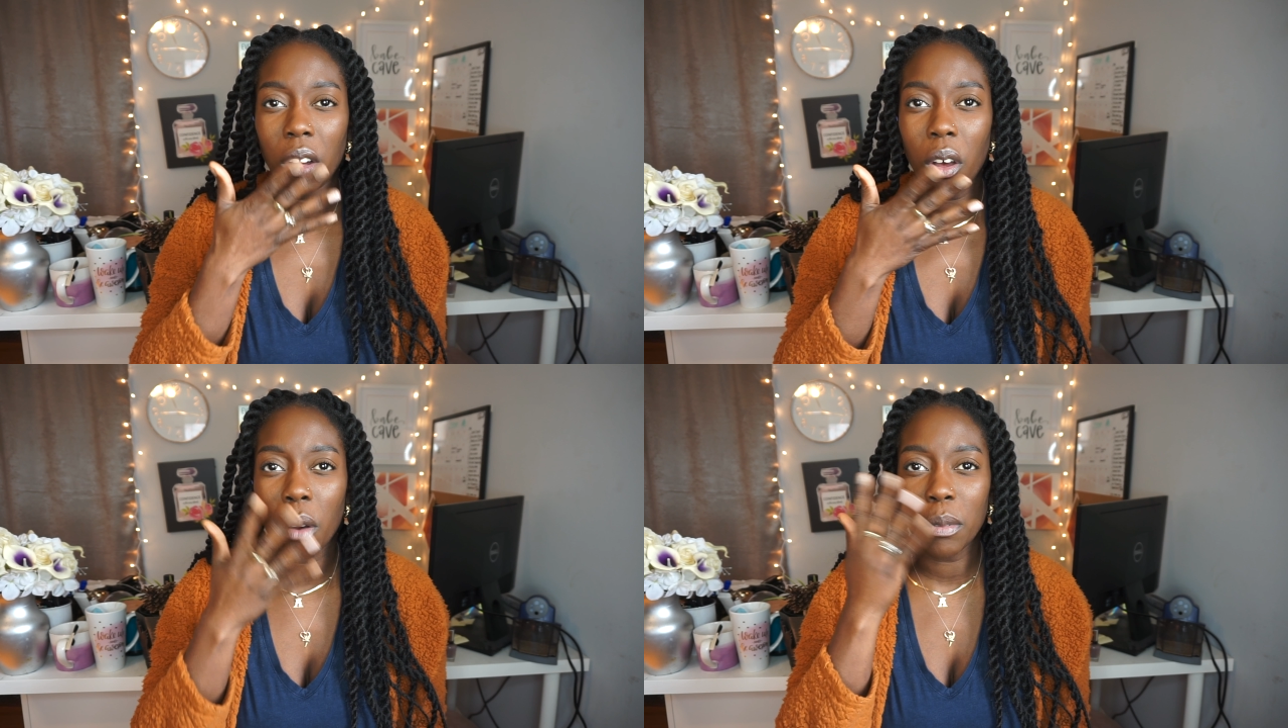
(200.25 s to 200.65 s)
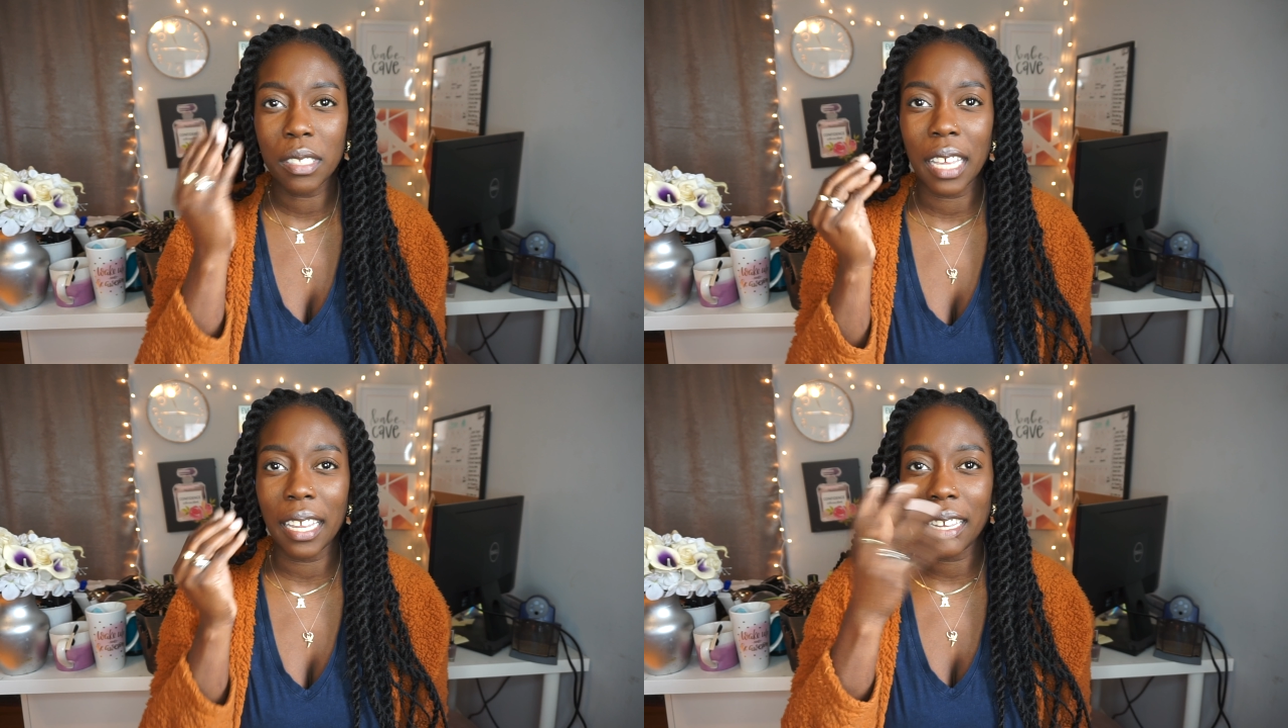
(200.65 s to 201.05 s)
almost
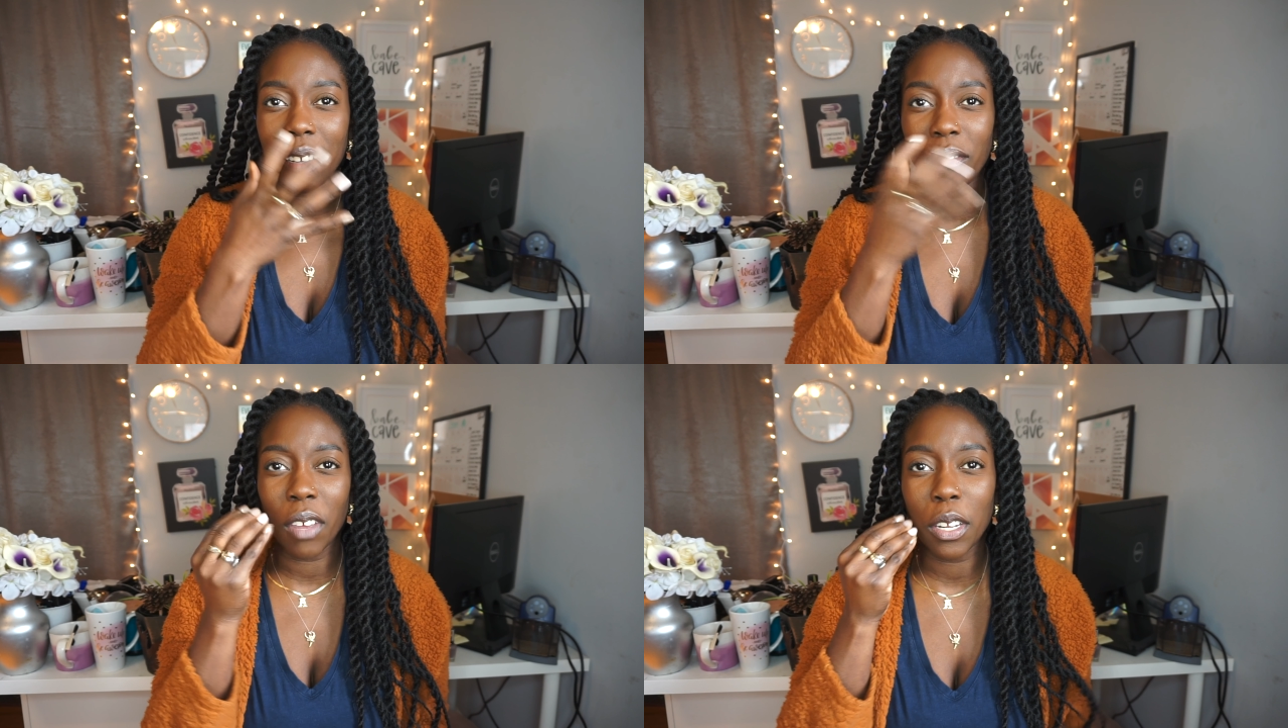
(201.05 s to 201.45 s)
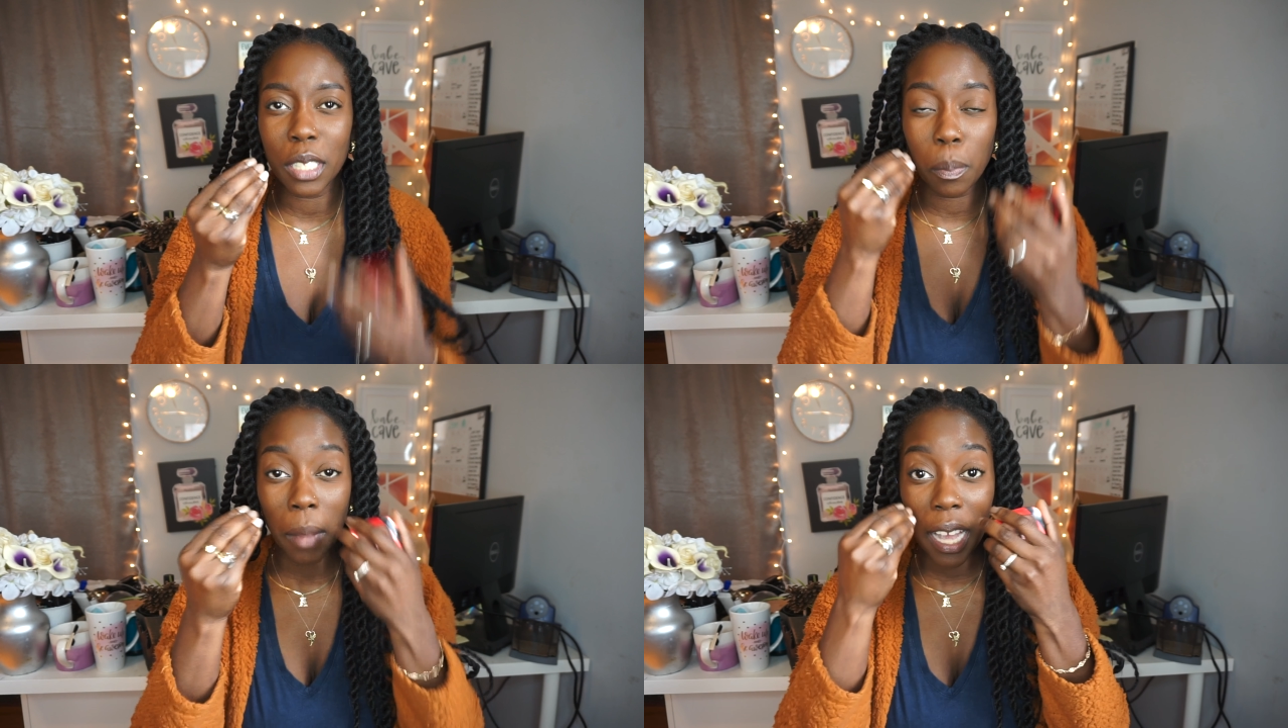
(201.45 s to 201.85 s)
like very
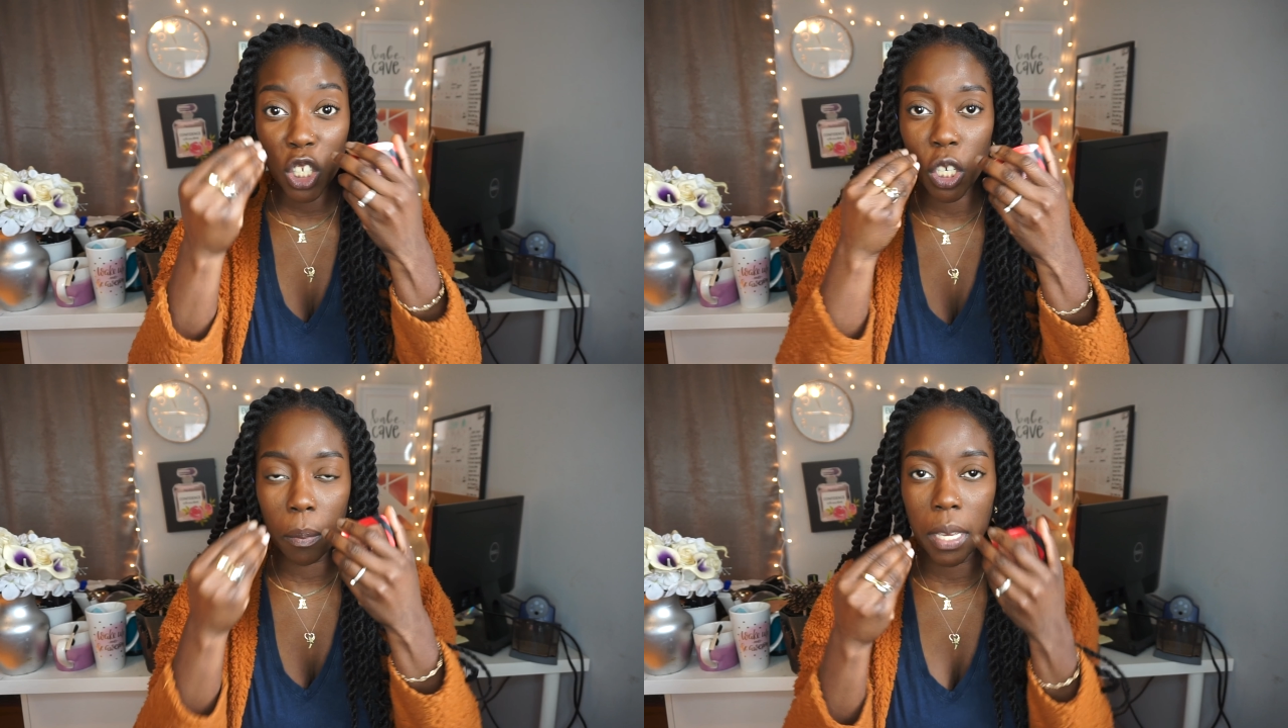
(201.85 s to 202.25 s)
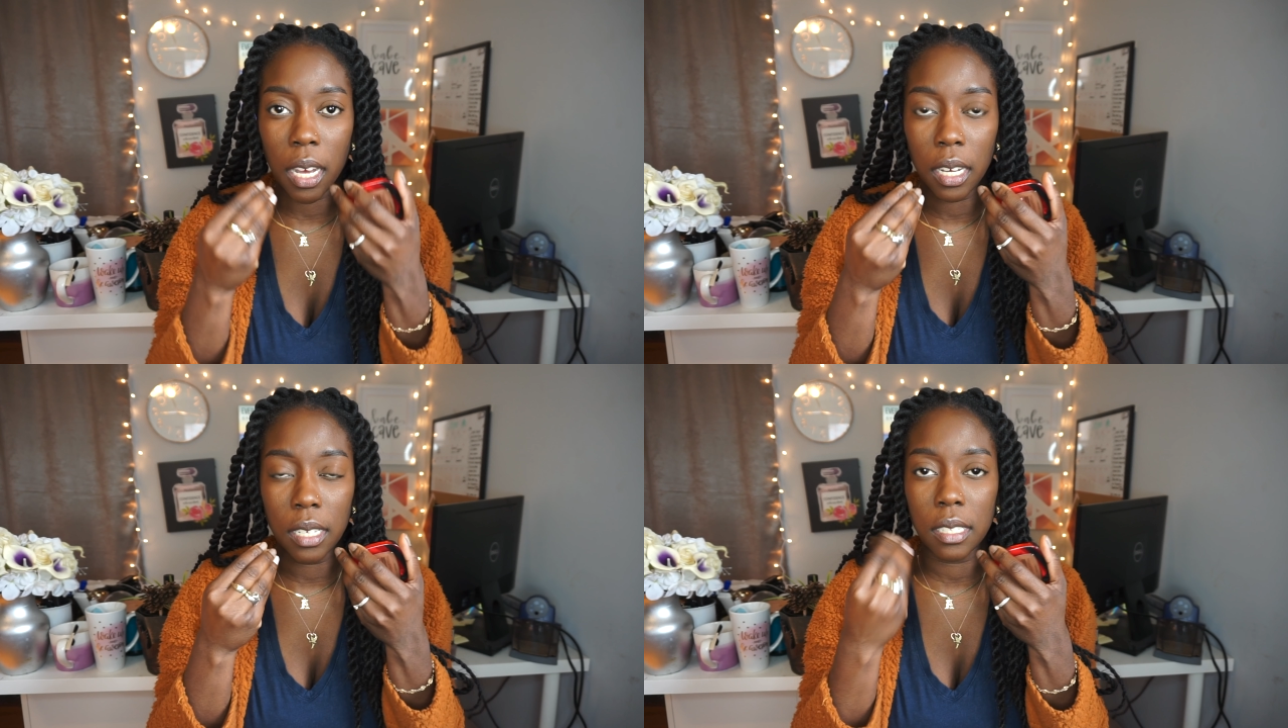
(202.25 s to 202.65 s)
splotchy
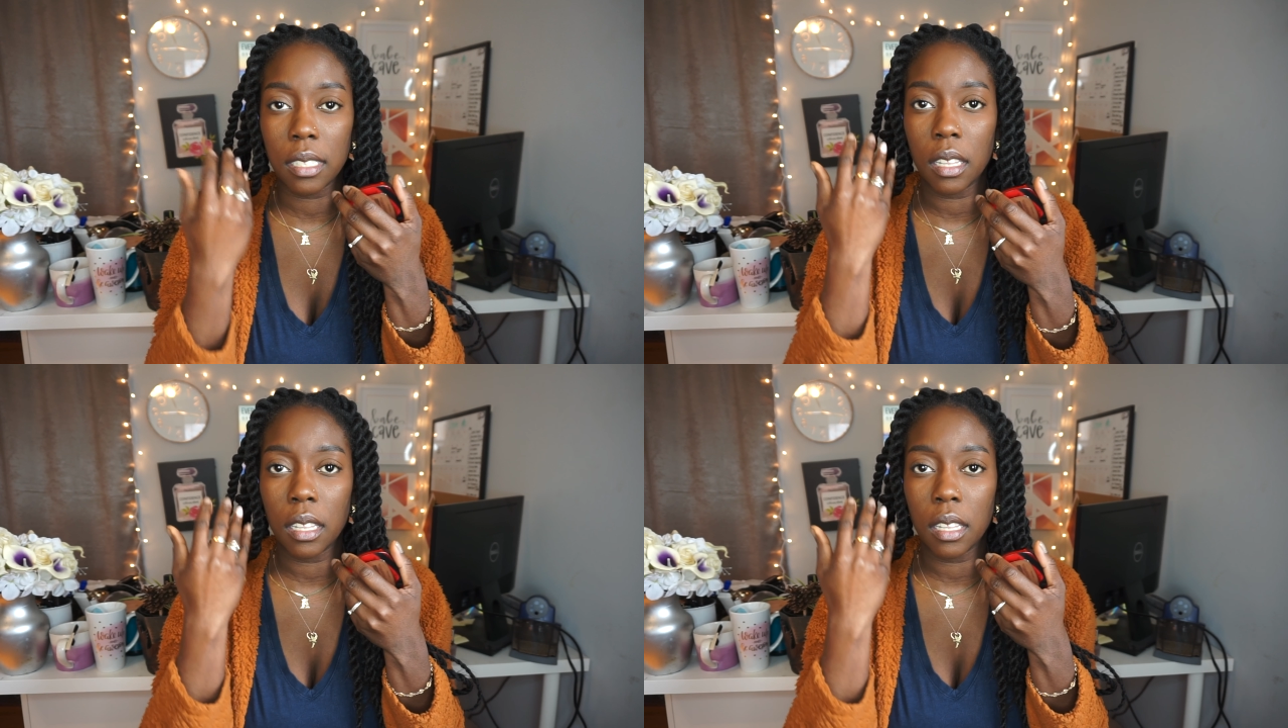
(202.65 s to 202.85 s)
because